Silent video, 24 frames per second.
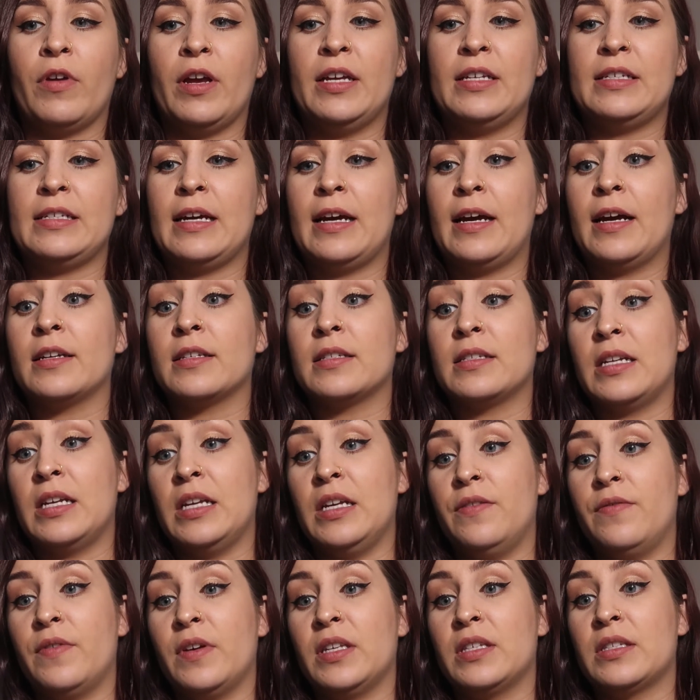radiators,
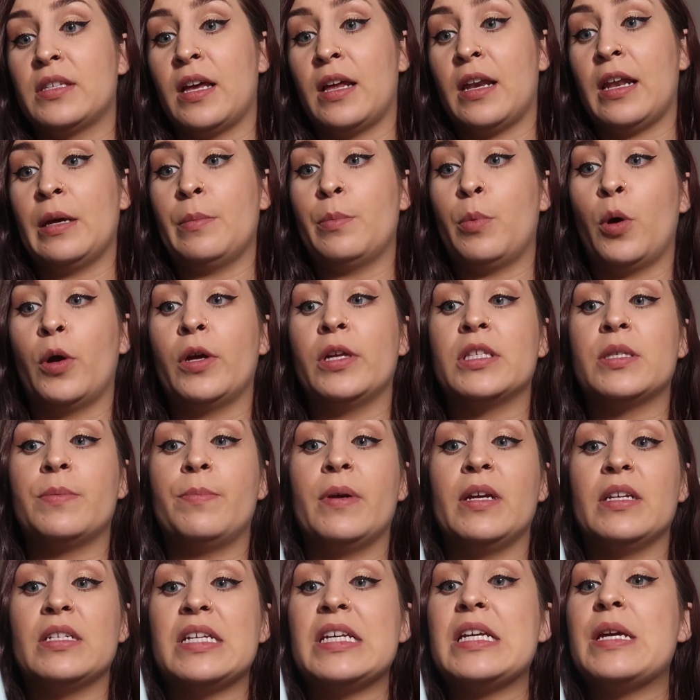TV, satellite points,
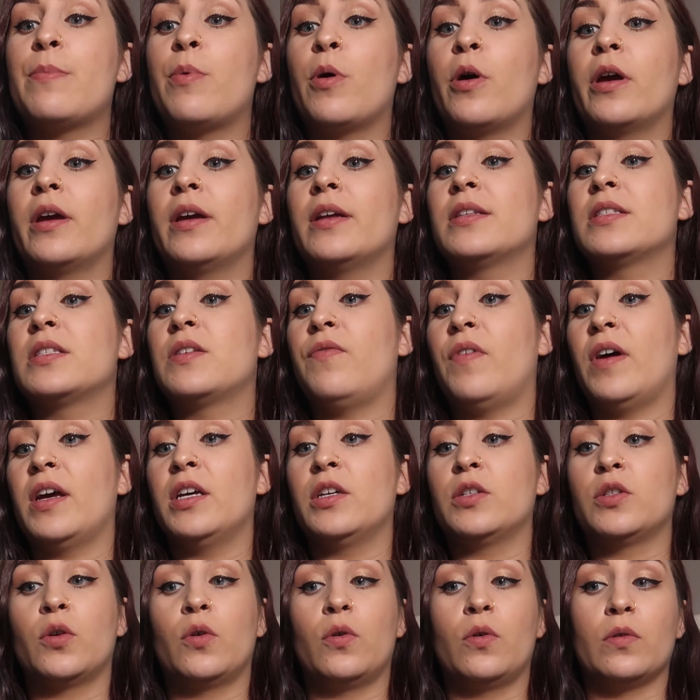BT points,
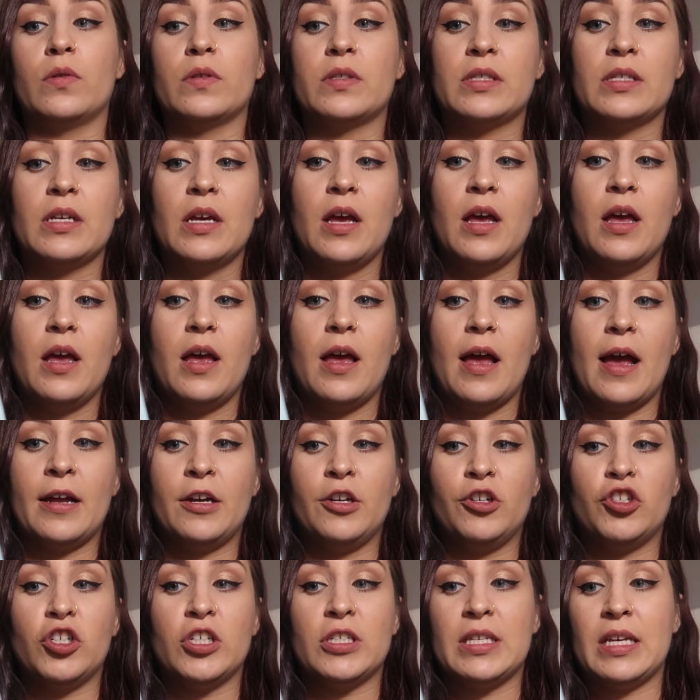fire doors,
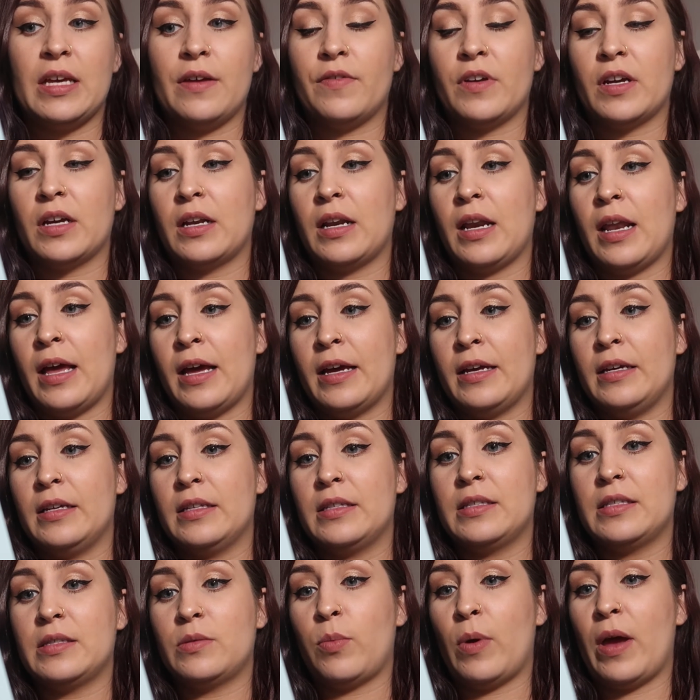energy saving
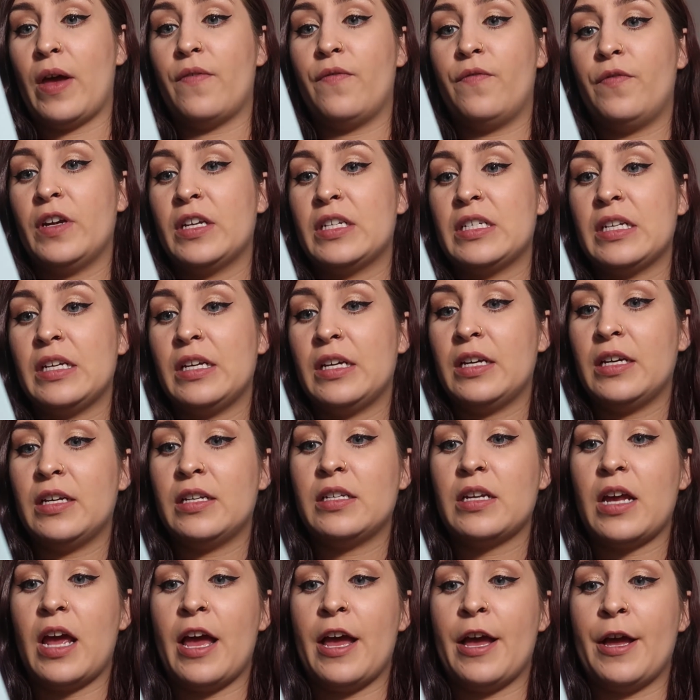lights where
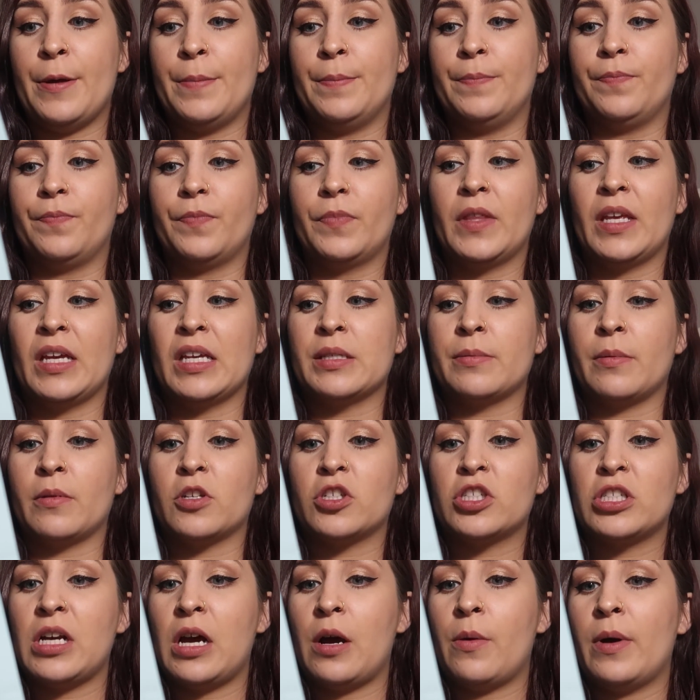fitted, things about the
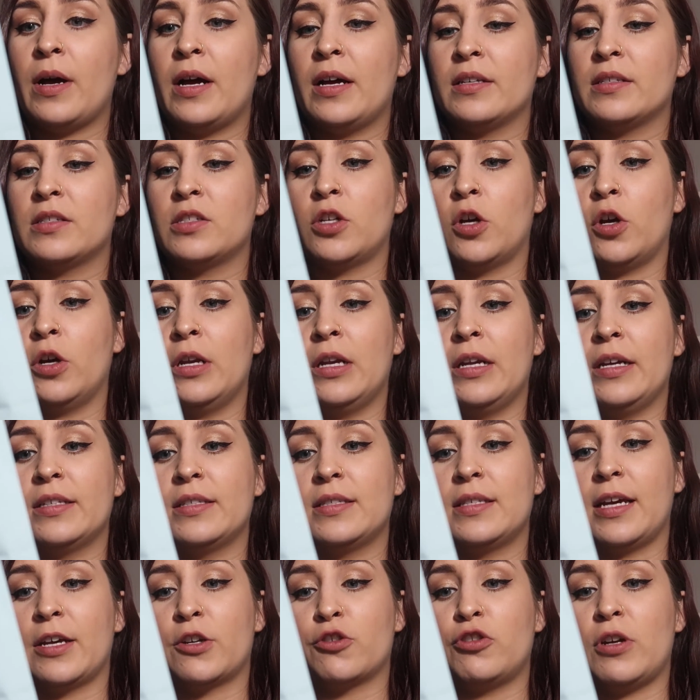showers,
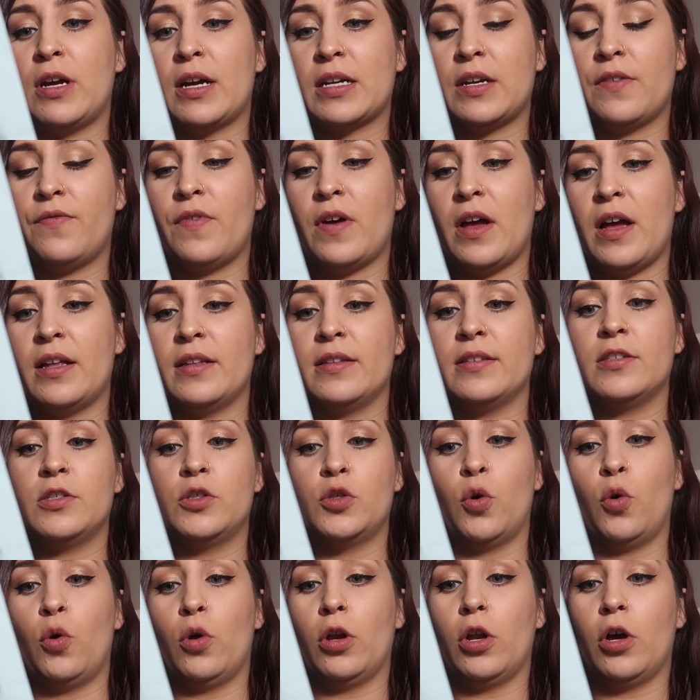toilets, extractor fans,
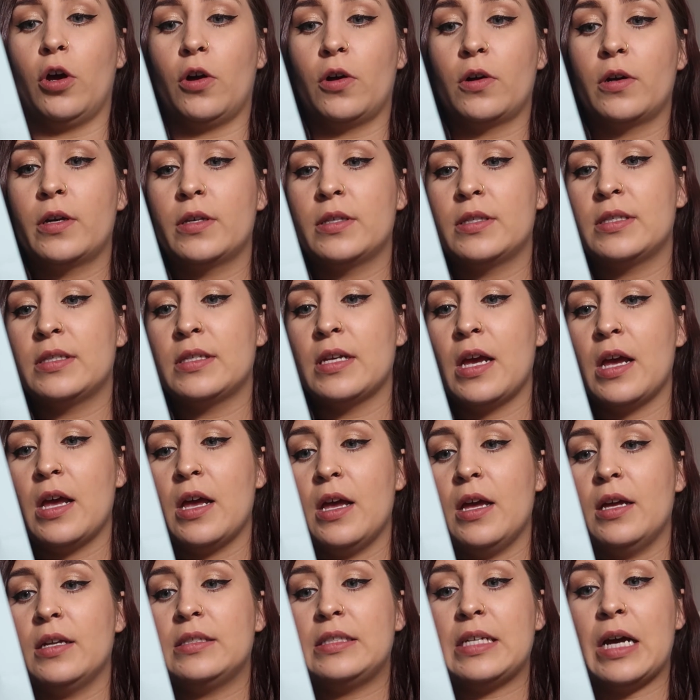door locks,
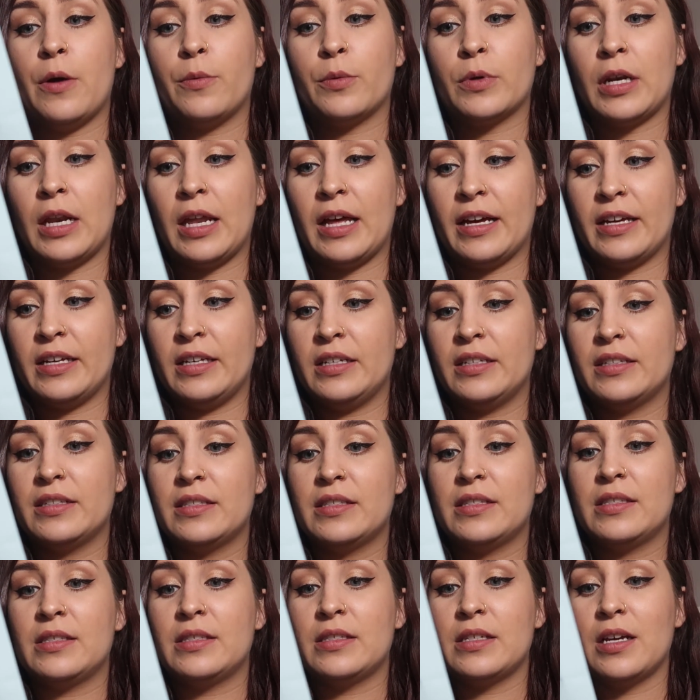down
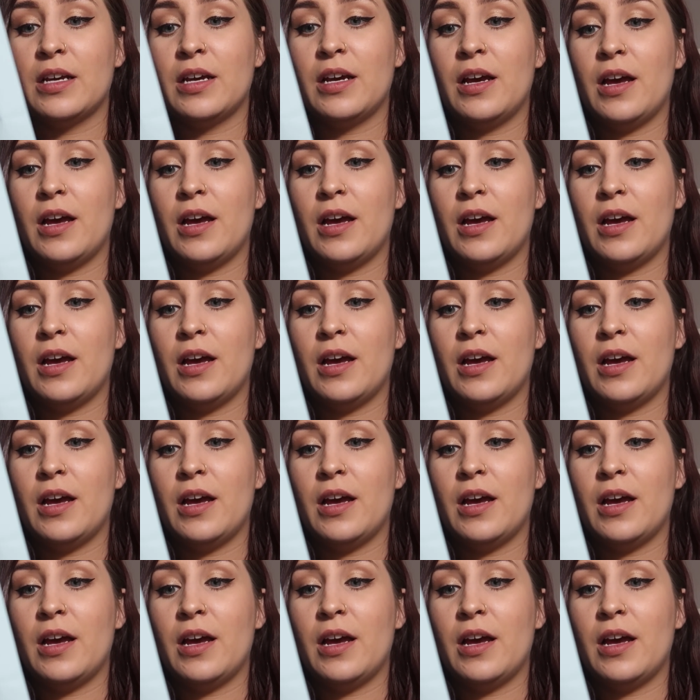lights,